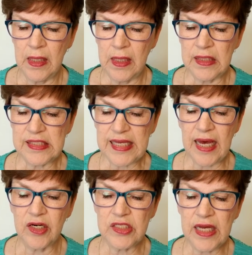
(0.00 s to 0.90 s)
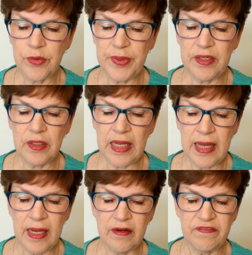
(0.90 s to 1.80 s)
The scouters had ridden
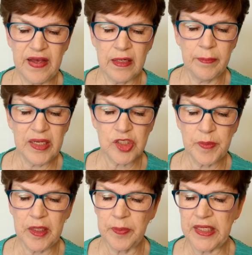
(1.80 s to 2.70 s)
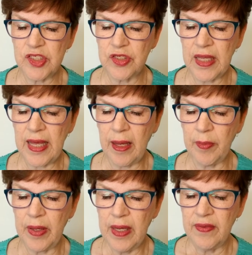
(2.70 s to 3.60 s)
ahead and found a much better place to camp
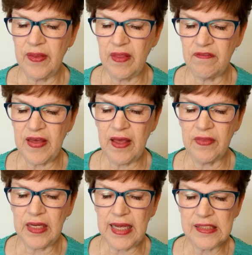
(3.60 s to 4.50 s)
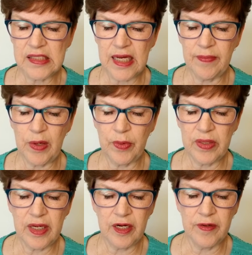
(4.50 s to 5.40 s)
than they found the last time they were
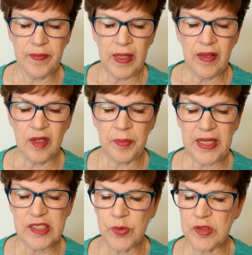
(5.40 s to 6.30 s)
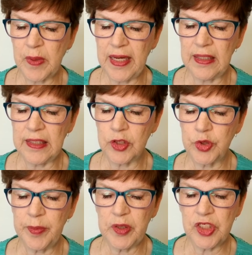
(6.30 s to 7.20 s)
there. The place was by a little
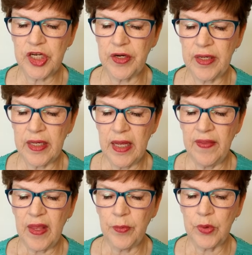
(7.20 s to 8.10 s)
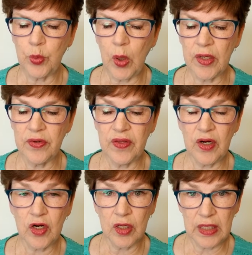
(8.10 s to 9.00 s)
tributary that would water
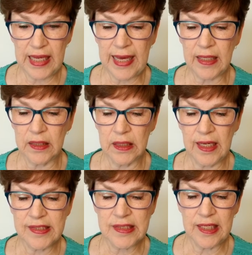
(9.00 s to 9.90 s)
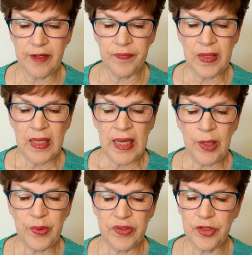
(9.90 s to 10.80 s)
their cattle nicely, and
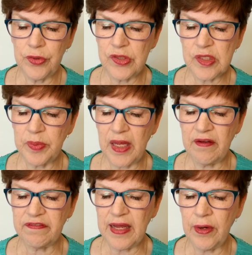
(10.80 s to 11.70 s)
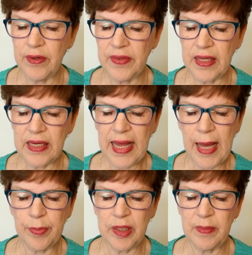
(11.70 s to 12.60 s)
with their new supply of flour, they could
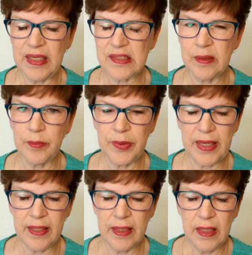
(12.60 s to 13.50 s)
happily make some bread